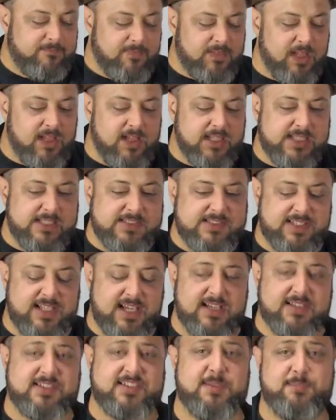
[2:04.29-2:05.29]
Is
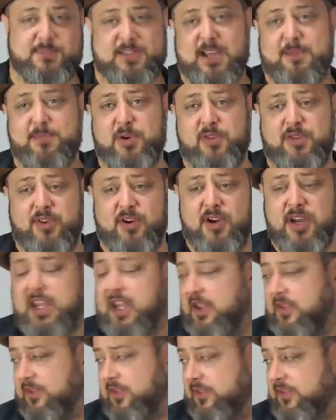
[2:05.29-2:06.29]
September
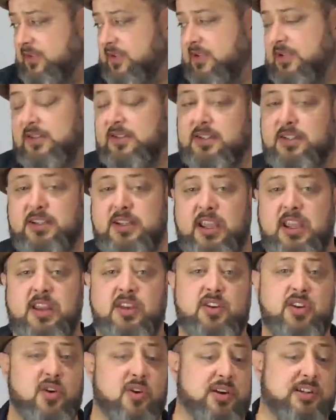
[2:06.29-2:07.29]
30th in New
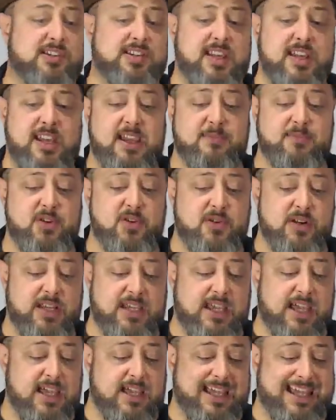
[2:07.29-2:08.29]
York City. I'm doing a
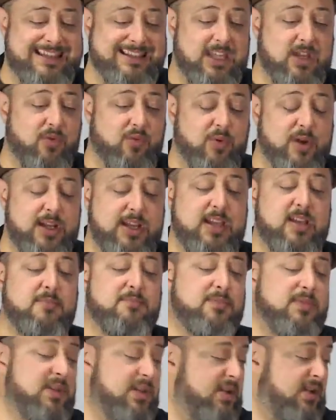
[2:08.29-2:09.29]
gig at the Iridium.
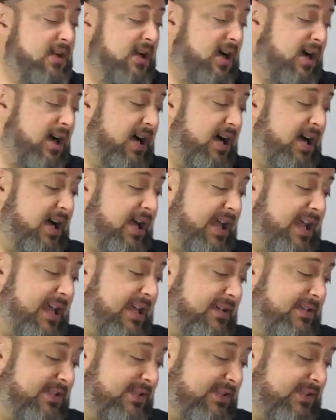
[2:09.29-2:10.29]

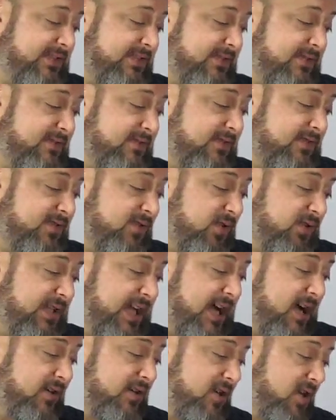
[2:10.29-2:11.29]
It's sold
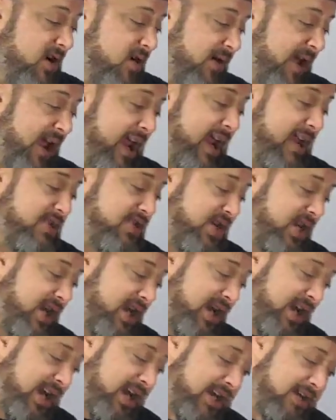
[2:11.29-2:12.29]
out. Yo,
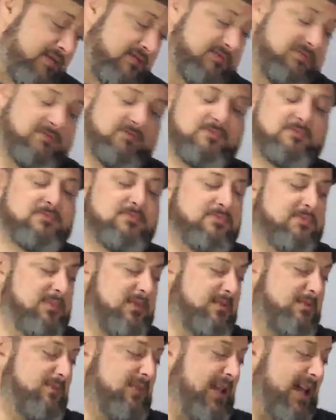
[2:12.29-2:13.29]
AG.
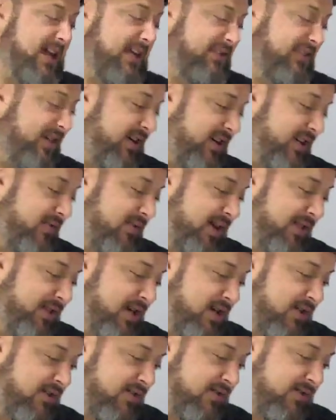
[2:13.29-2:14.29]
Glad I saw you on there,
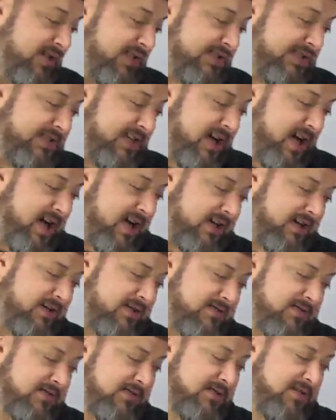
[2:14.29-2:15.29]
dude. Let's talk.
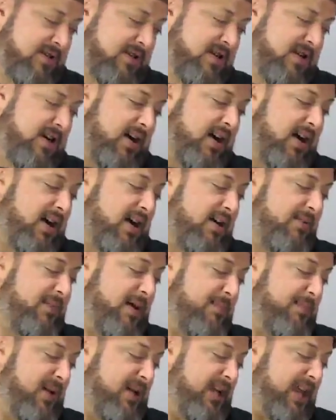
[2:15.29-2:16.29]
My
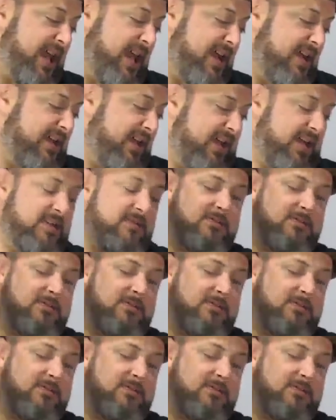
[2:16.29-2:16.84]
buddy Andy.